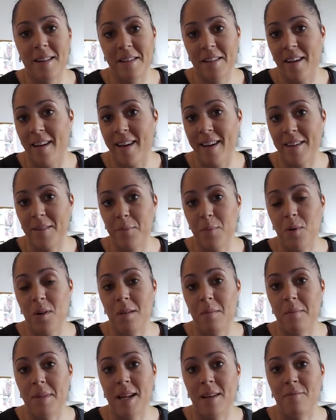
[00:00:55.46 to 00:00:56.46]
like
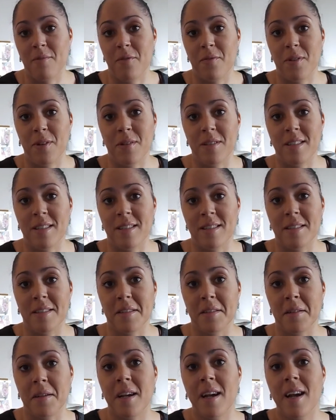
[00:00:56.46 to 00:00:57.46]
point blank refuses to
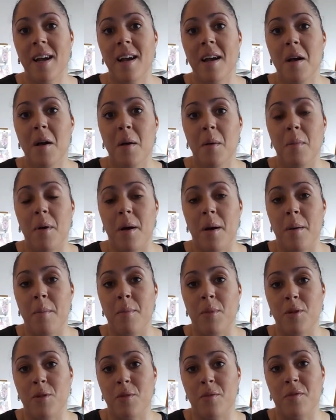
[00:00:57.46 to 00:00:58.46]

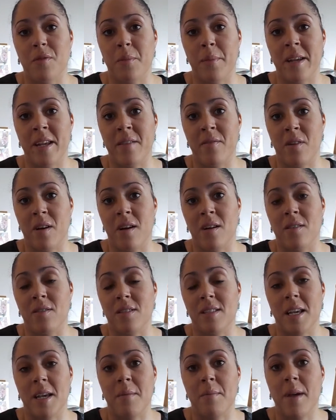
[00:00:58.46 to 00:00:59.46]
model for me if I
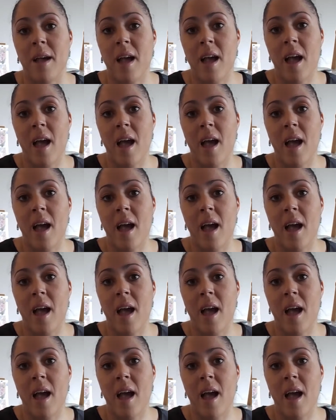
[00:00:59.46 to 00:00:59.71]
ask him,